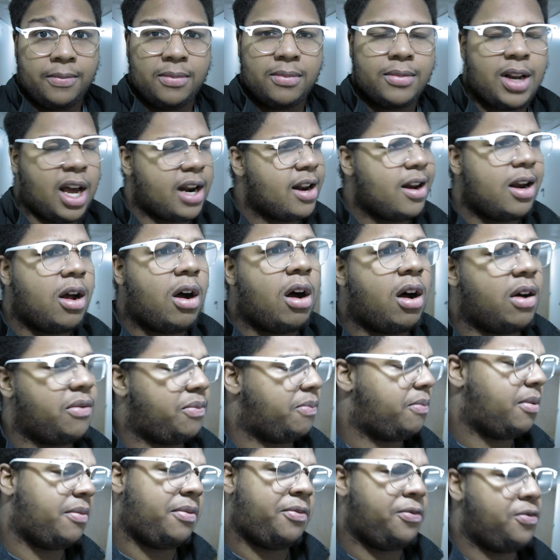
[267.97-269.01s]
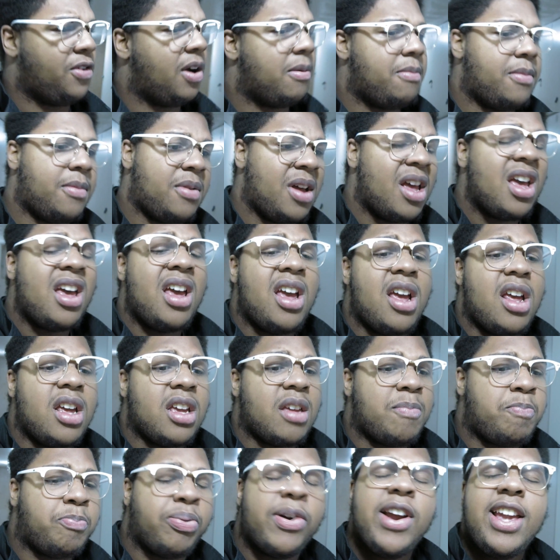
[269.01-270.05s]
Not at all. From
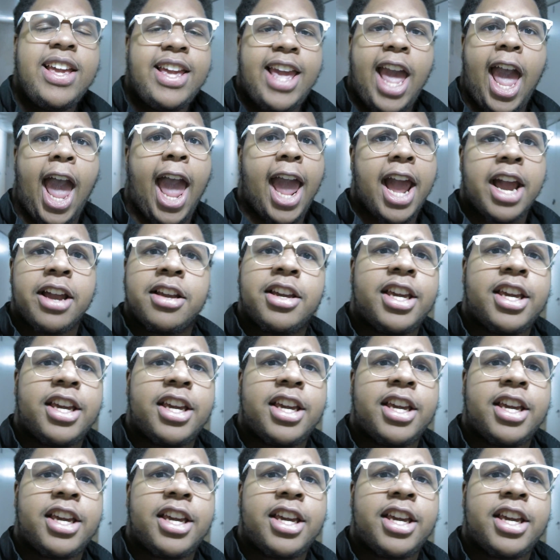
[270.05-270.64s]
pre-K,